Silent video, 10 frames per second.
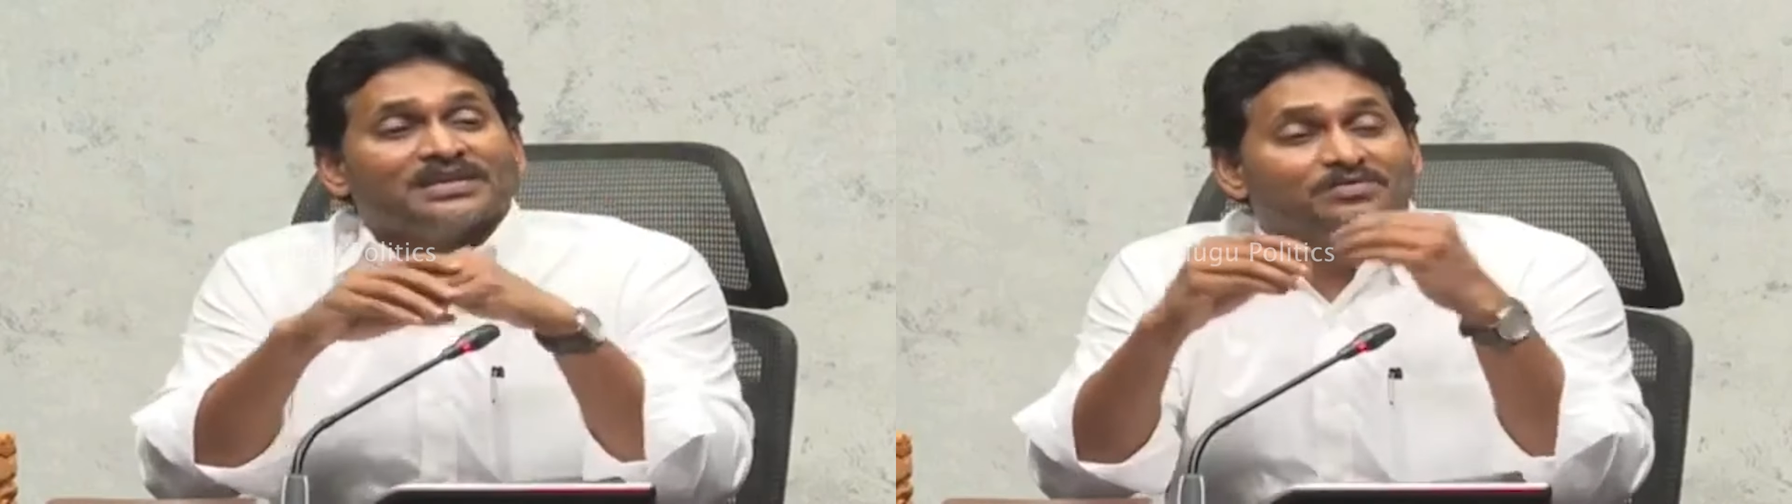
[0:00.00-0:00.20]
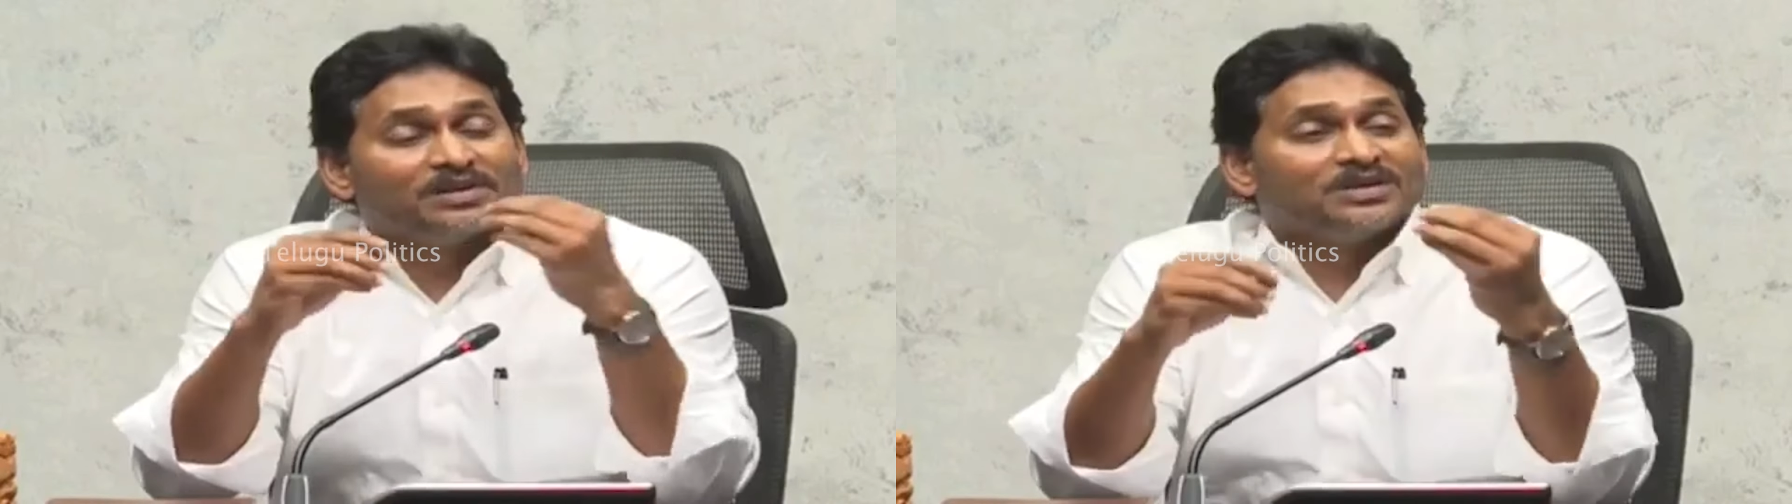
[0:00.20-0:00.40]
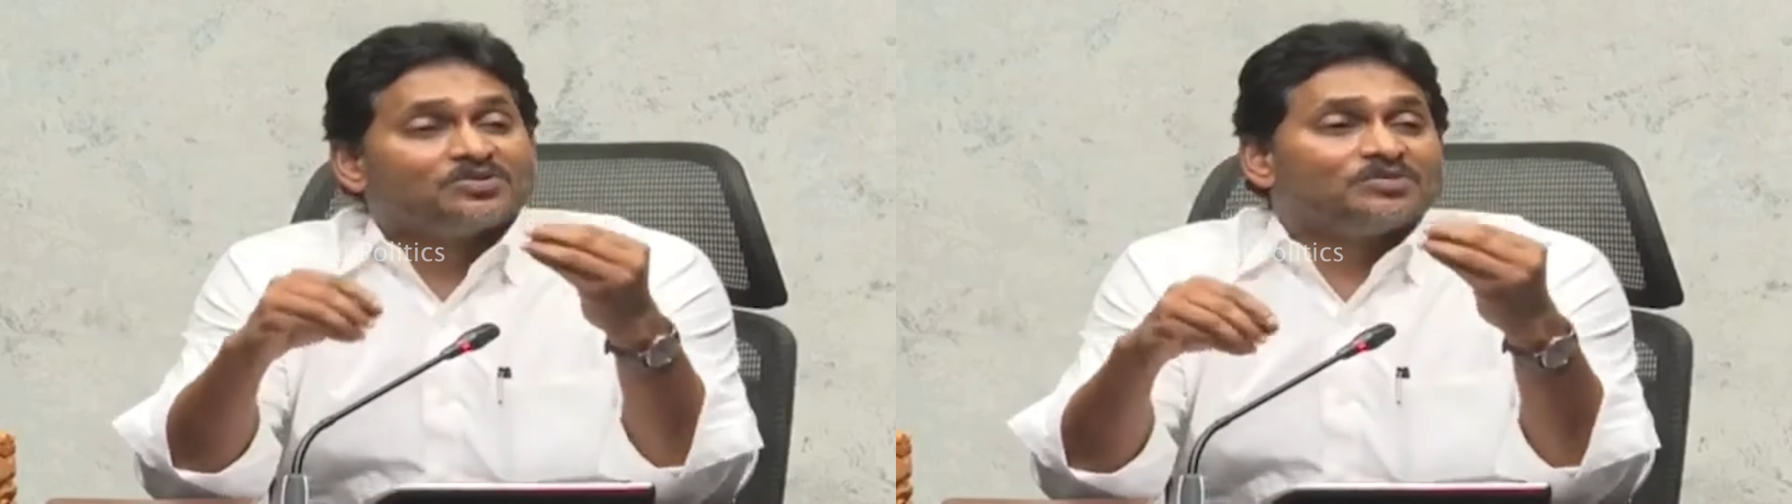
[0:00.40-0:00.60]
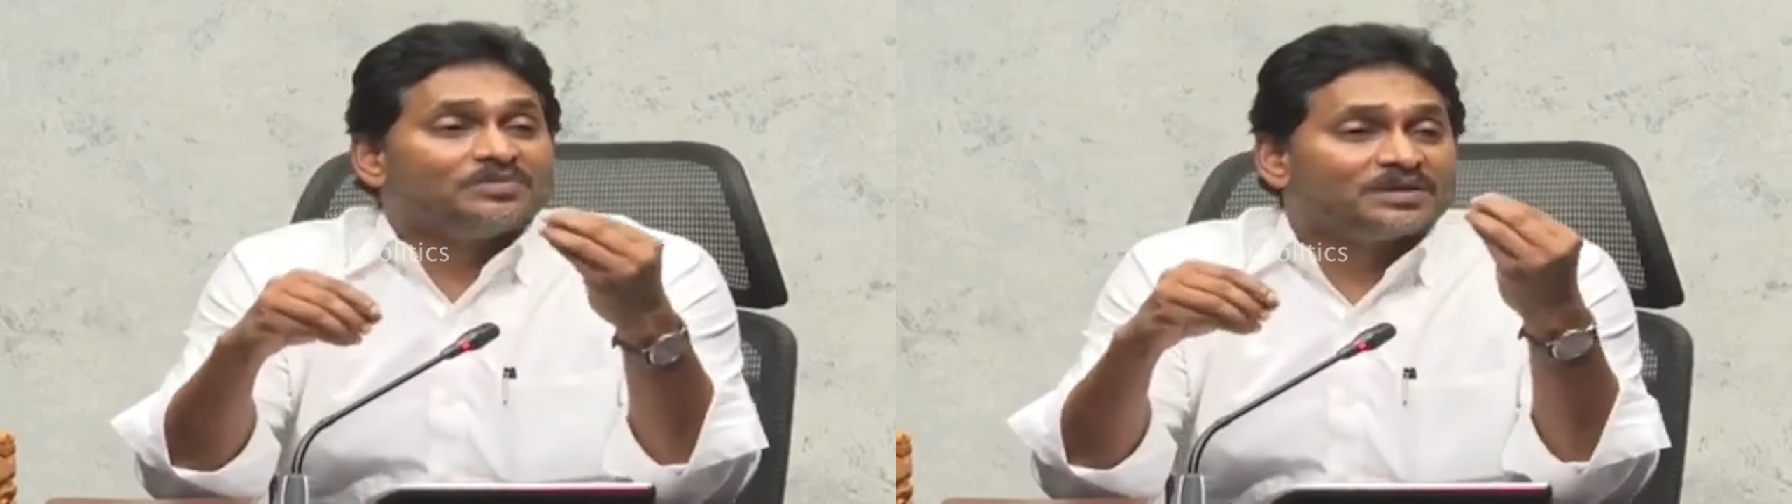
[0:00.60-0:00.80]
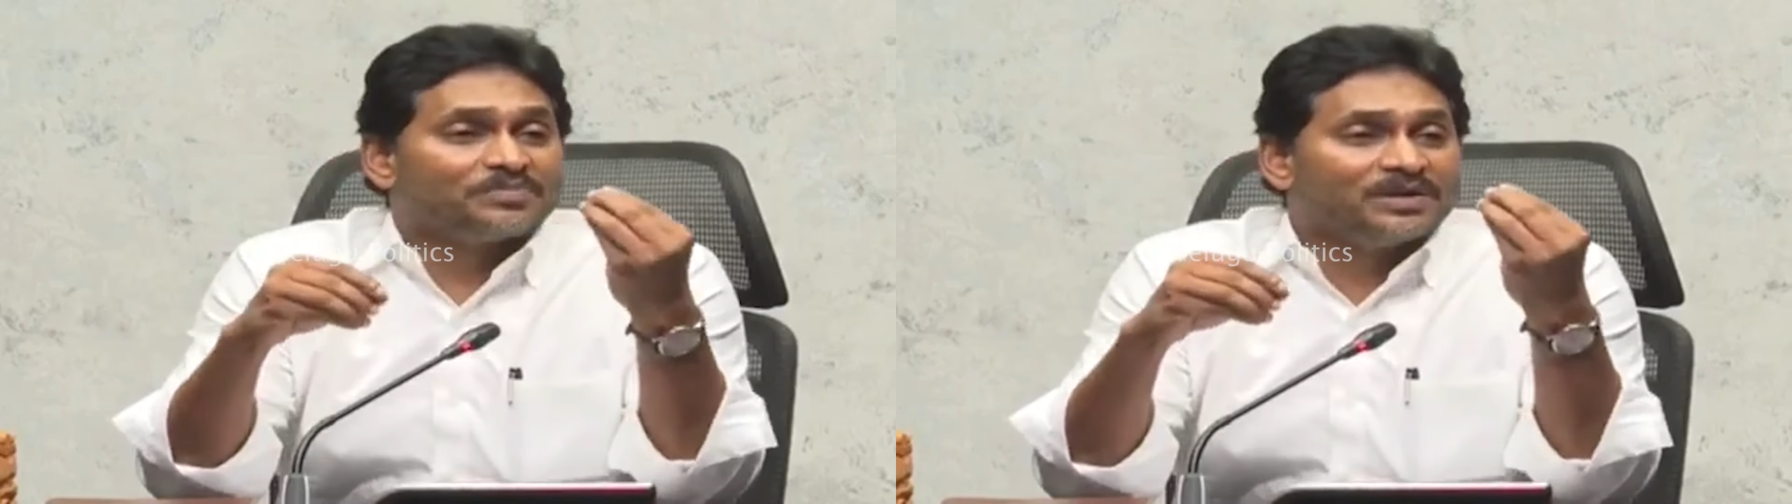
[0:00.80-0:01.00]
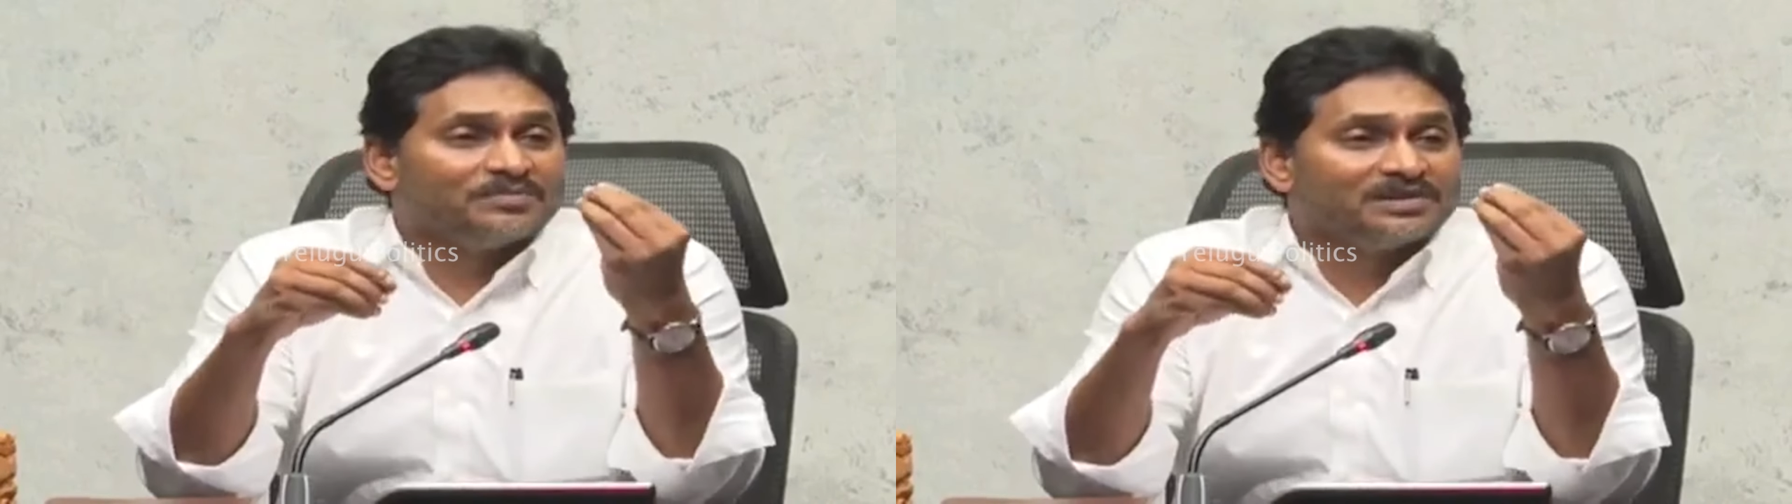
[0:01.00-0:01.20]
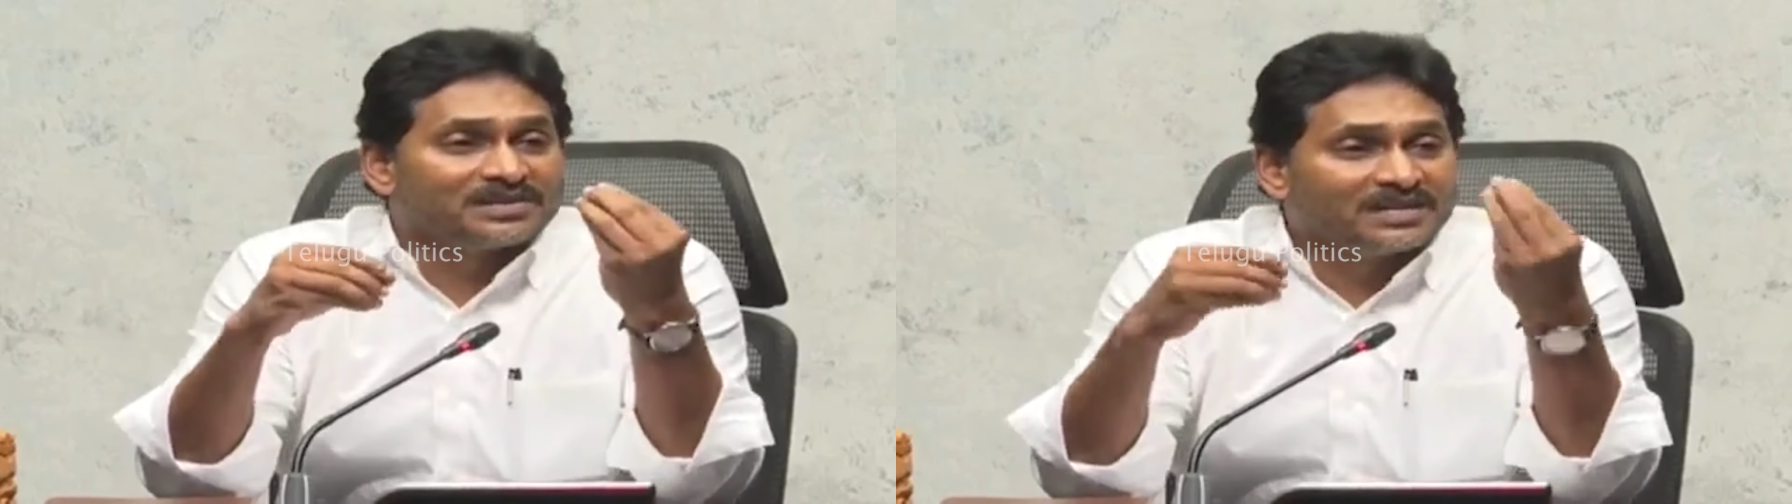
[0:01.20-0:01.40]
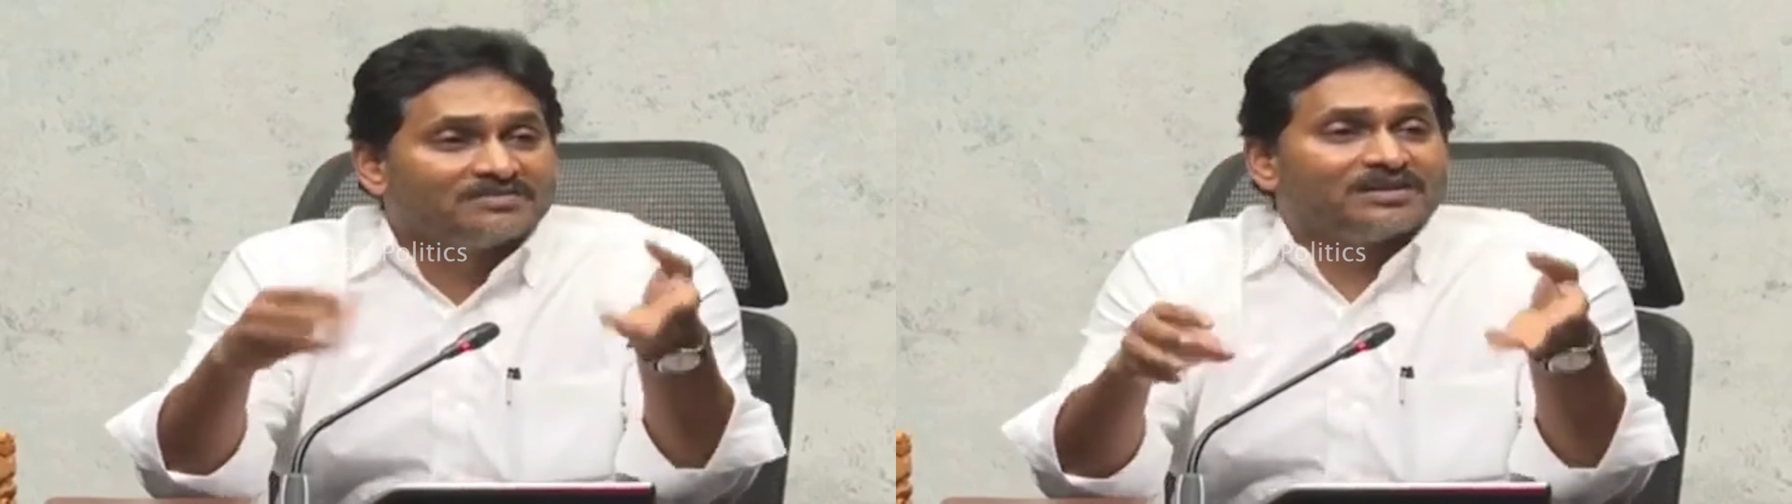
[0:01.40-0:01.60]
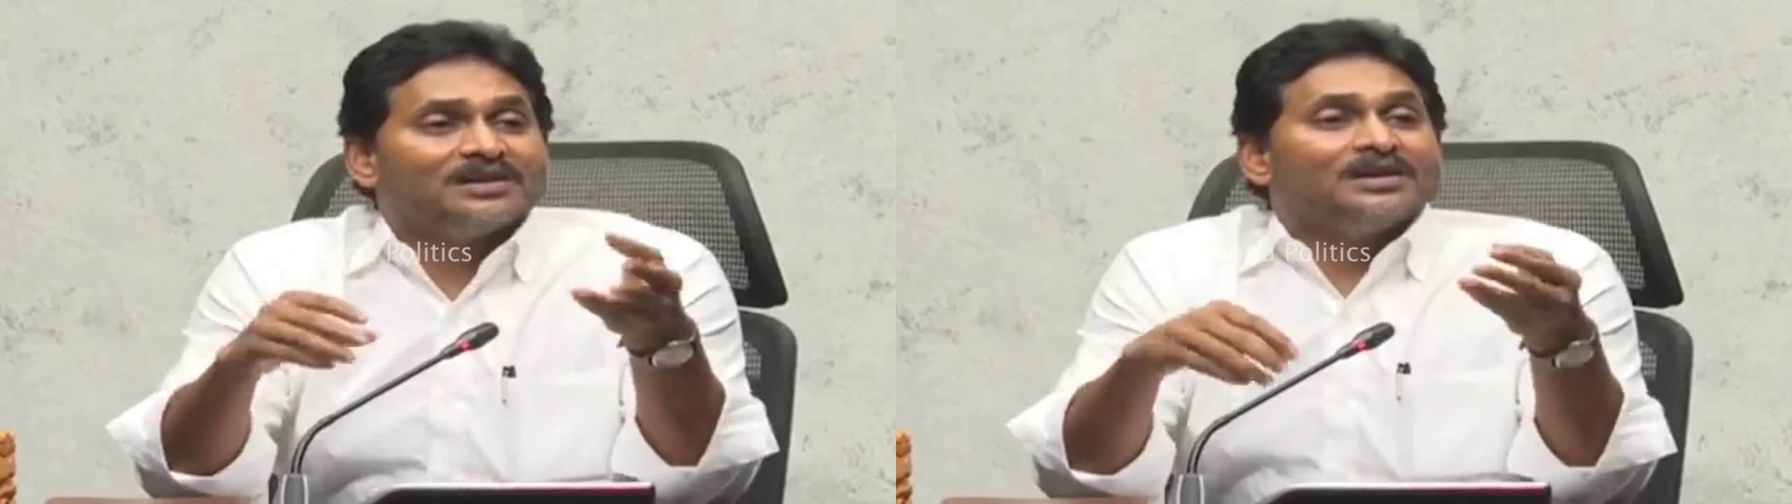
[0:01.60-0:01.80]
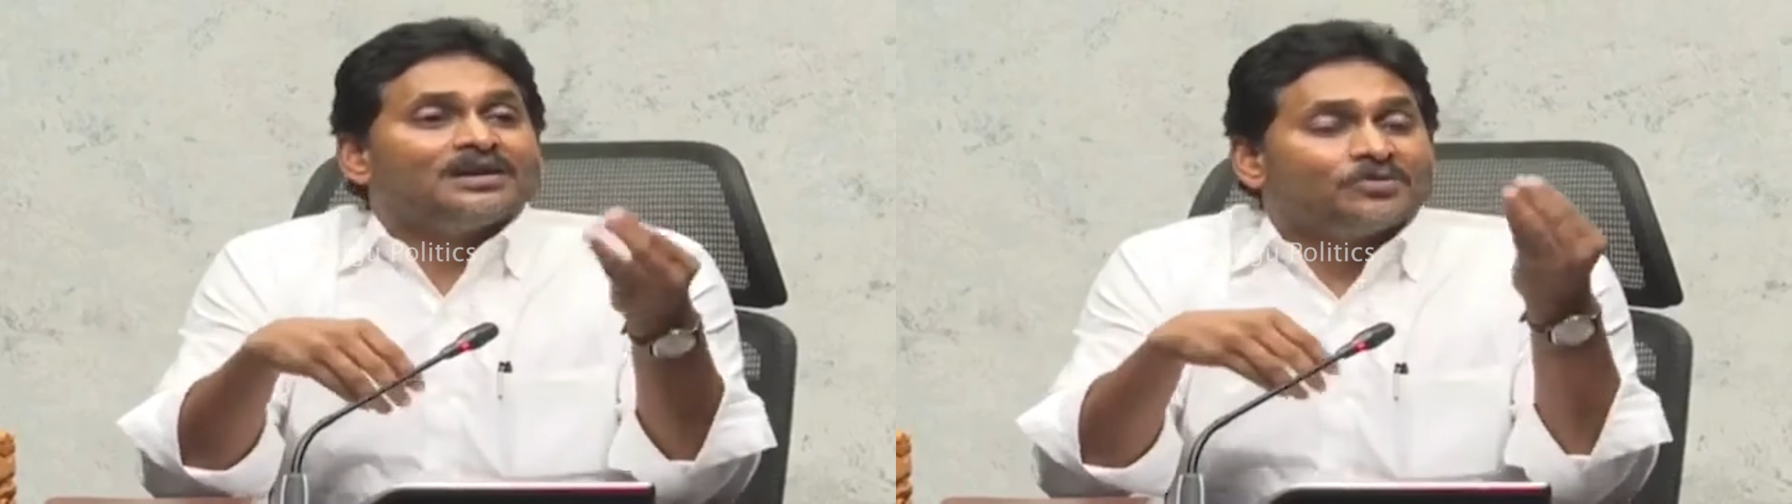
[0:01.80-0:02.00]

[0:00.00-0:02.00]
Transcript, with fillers: Anybody could make payments anywhere.